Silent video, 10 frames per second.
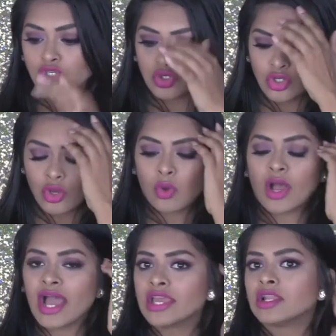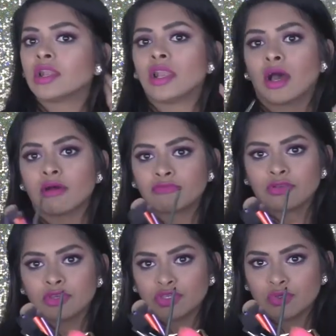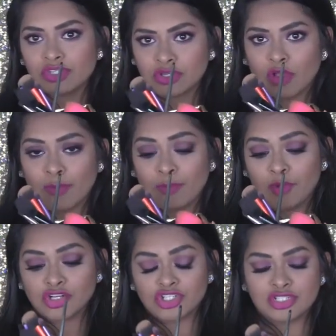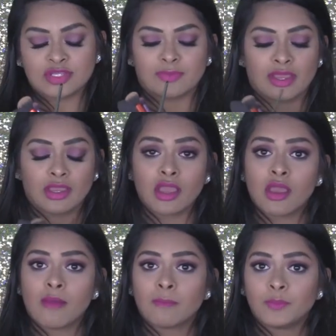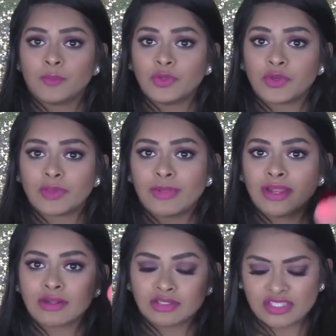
I love using all my brushes and my beauty blender.